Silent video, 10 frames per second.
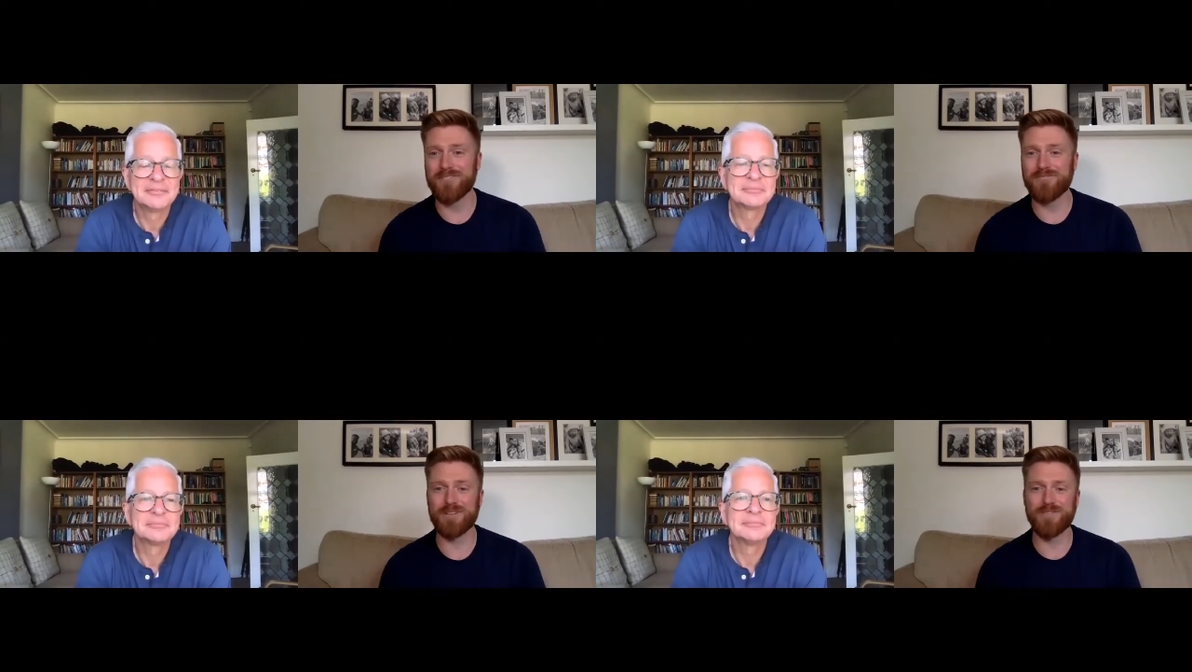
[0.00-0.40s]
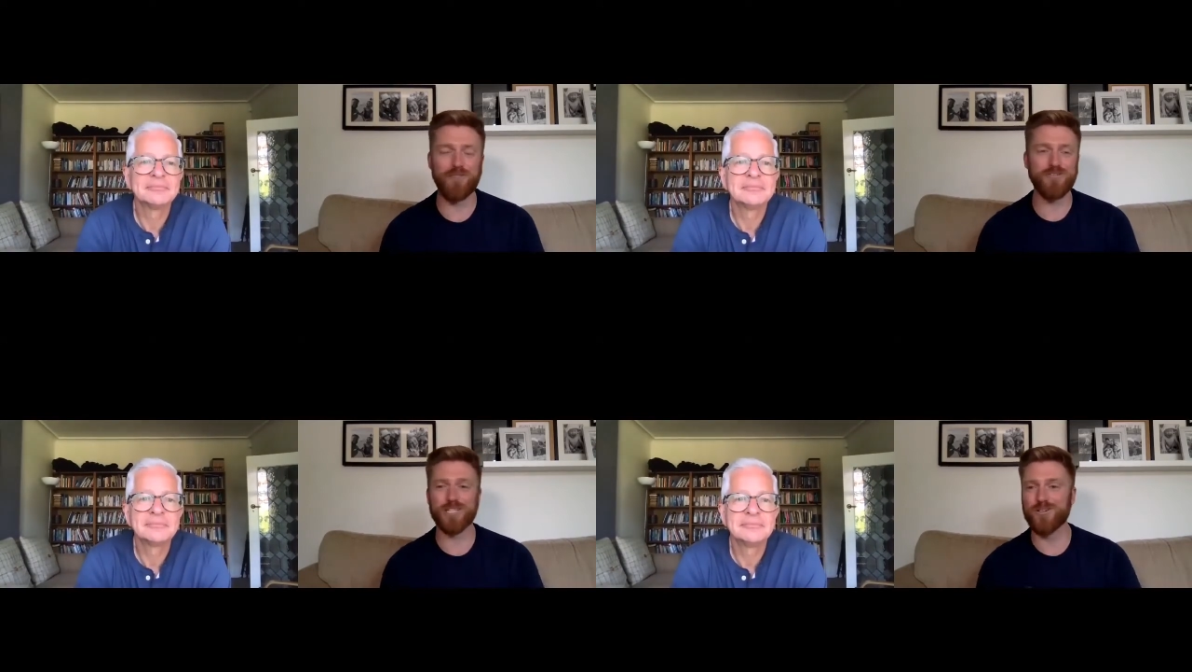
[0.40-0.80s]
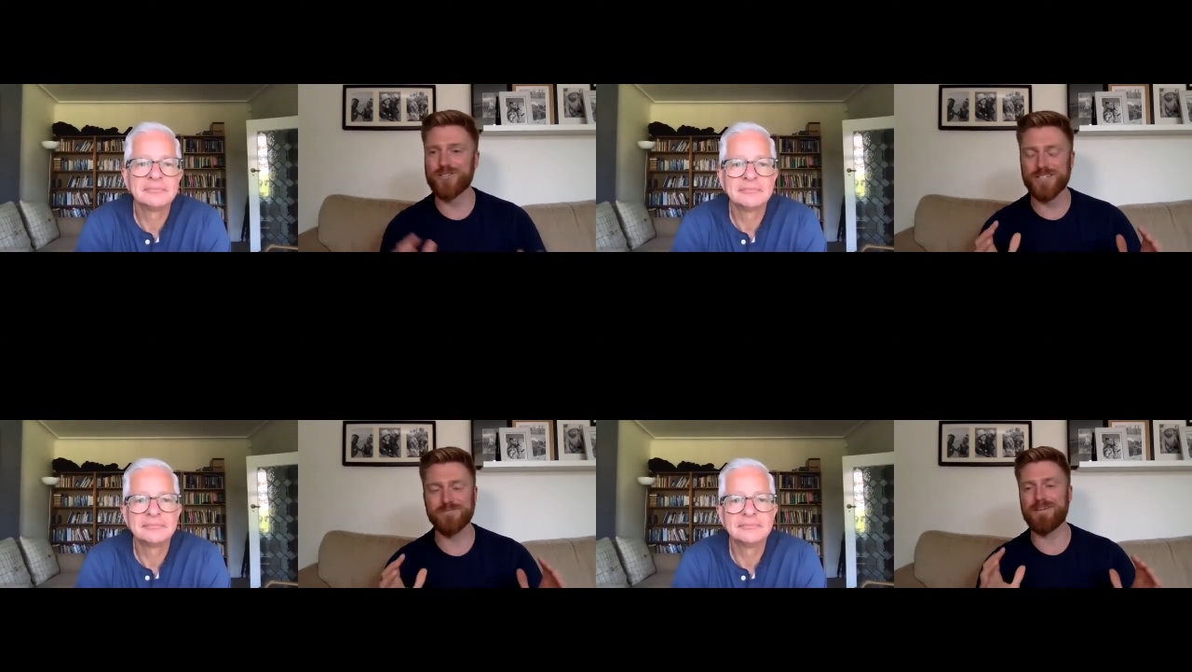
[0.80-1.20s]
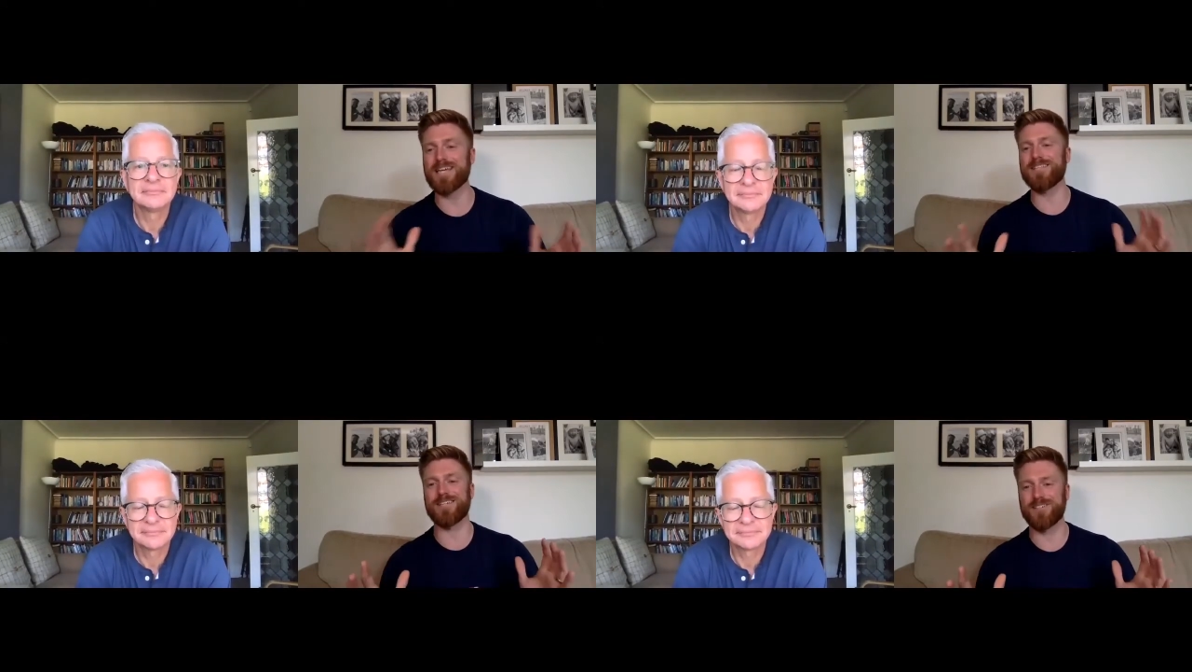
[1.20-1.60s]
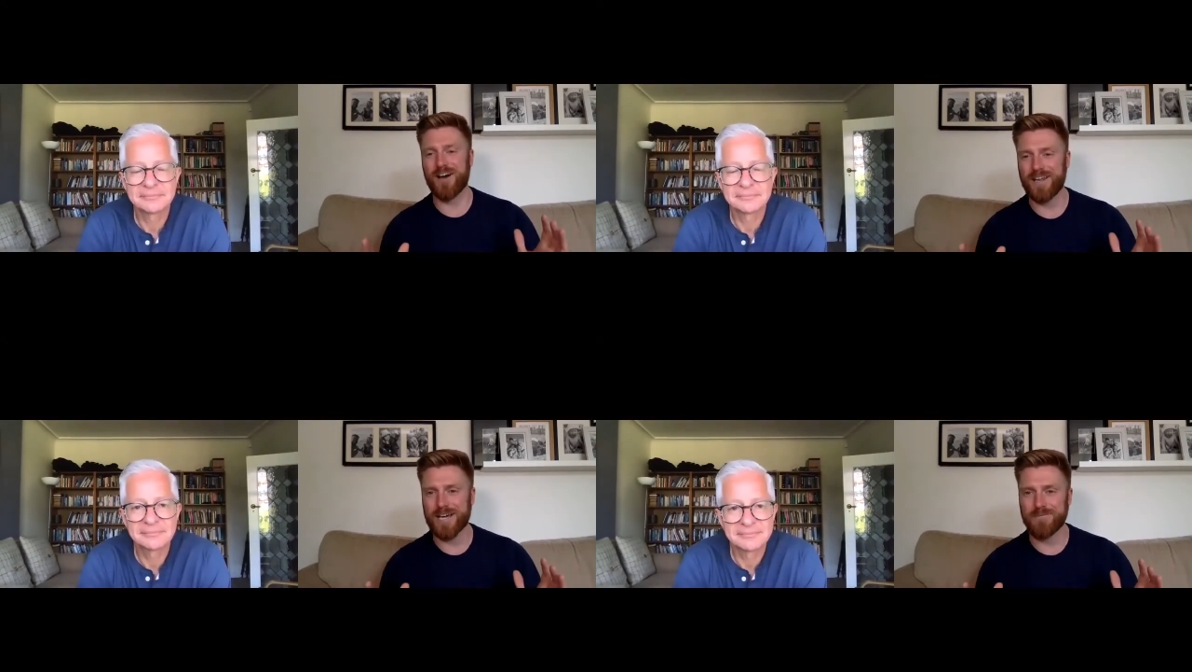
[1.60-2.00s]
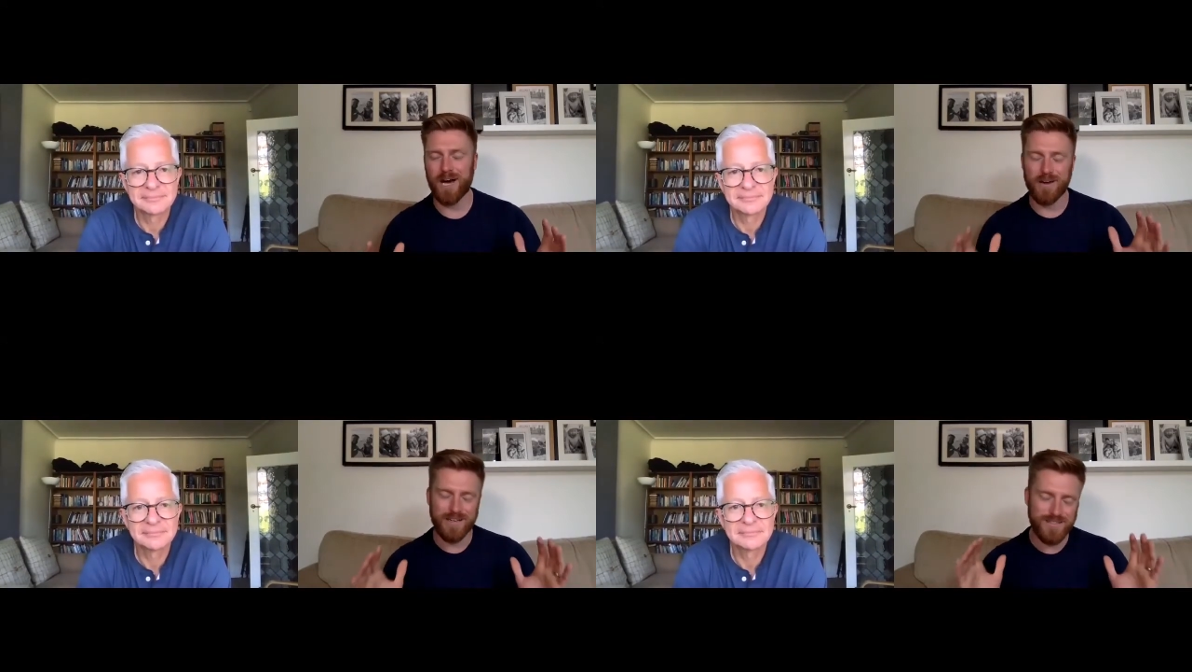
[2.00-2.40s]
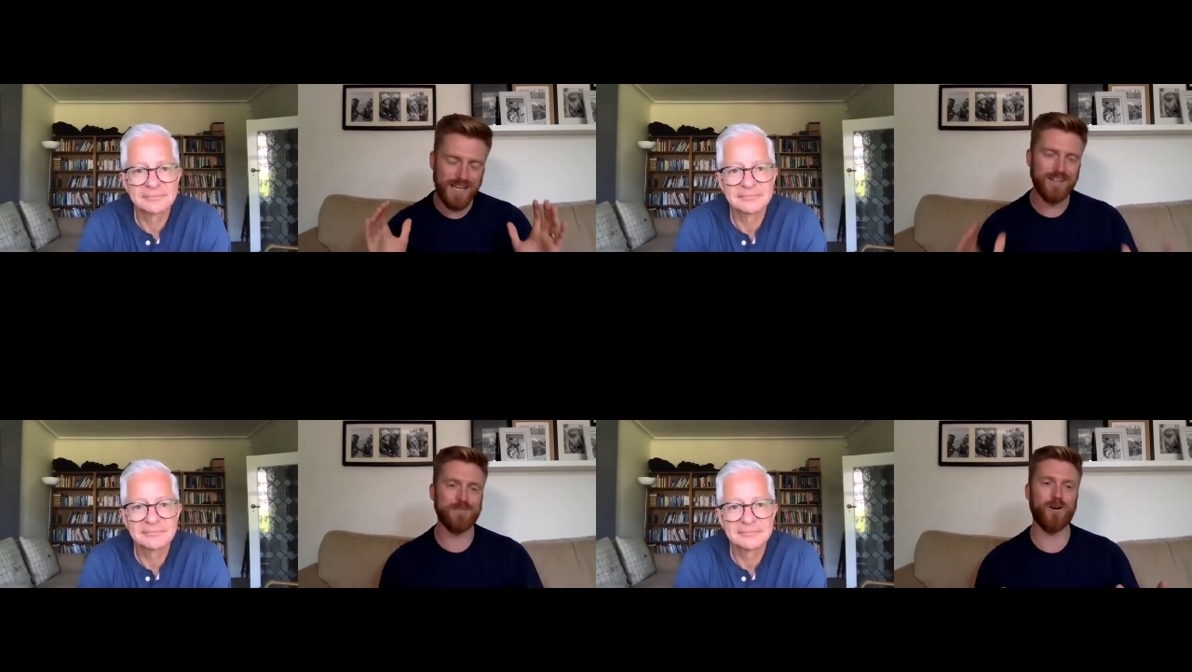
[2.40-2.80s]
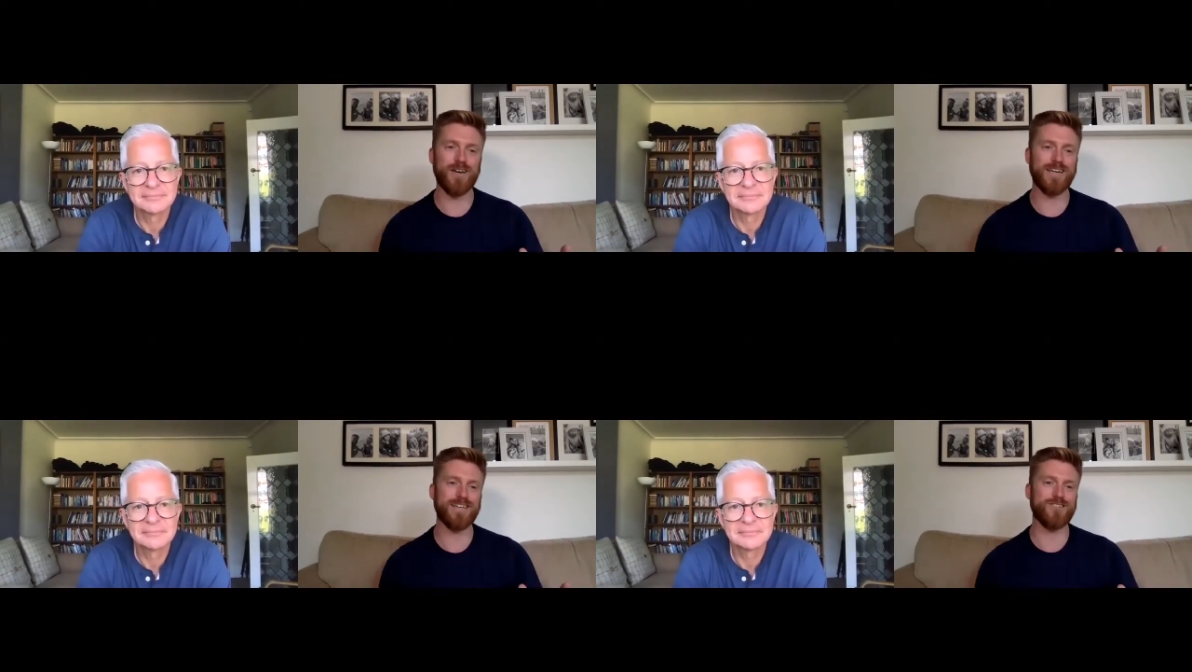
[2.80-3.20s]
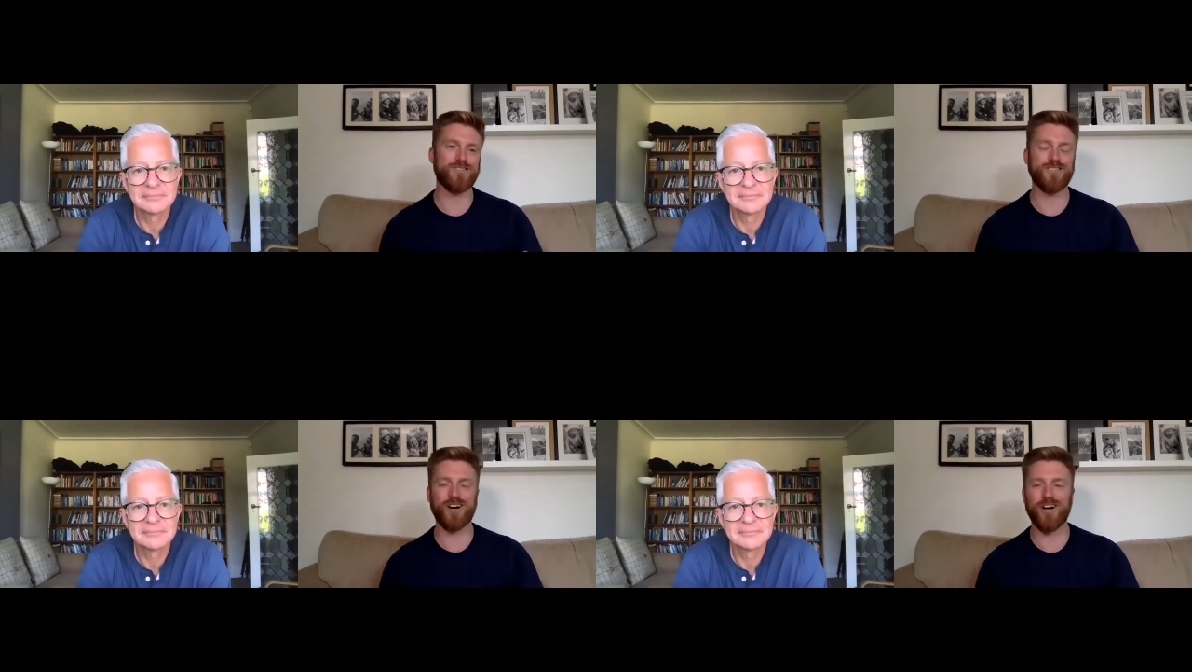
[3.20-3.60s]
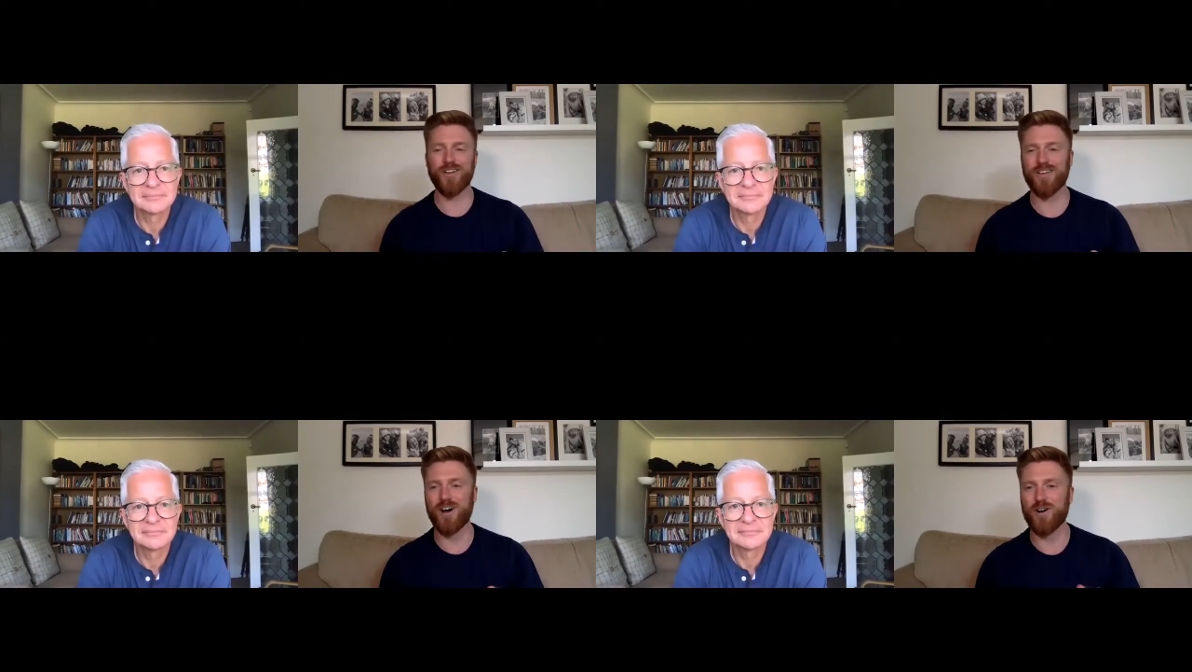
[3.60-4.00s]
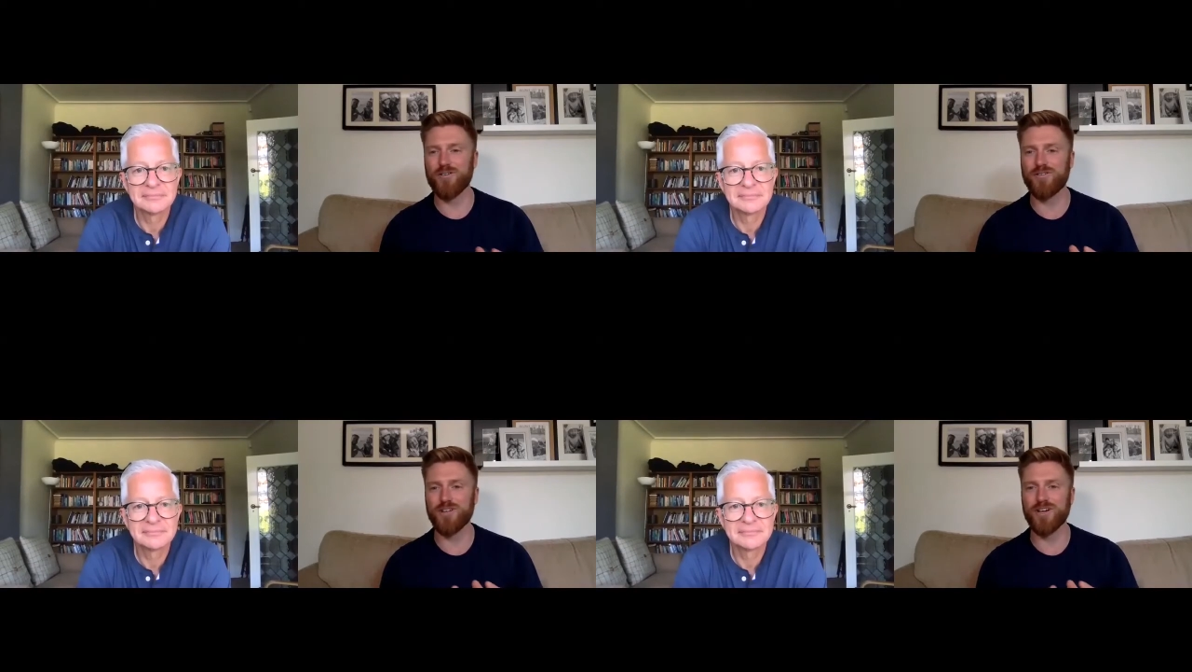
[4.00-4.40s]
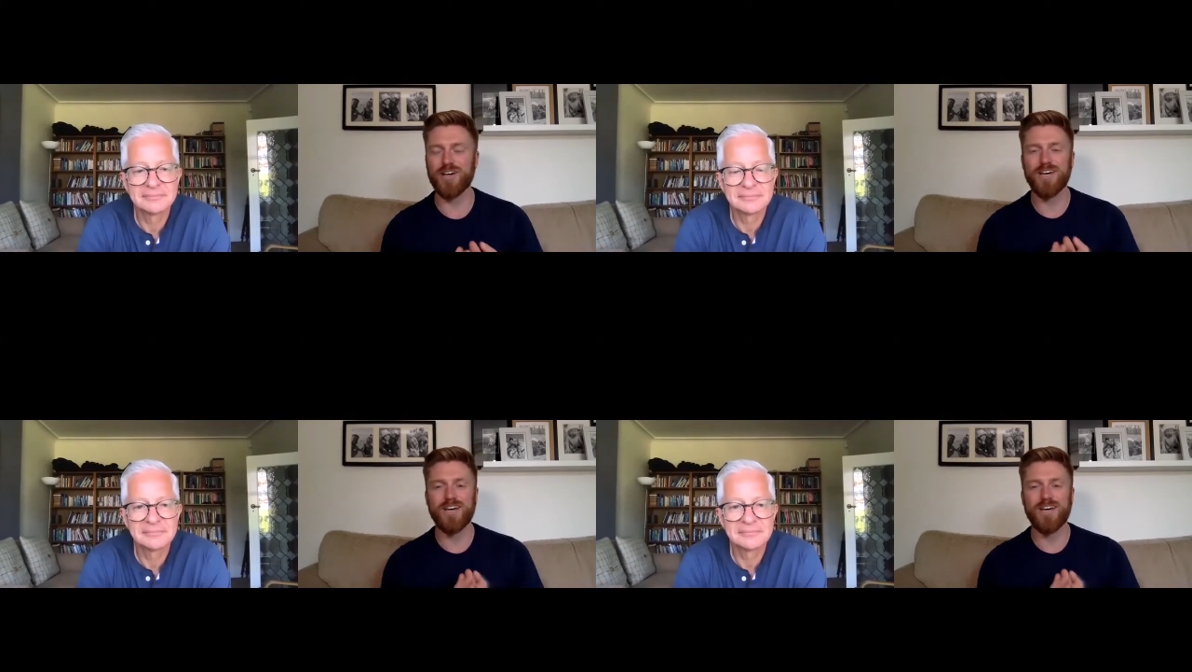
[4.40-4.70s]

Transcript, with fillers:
Speaker 1: We've obviously looked at this amazing guy, Nehemiah, exactly what he has done over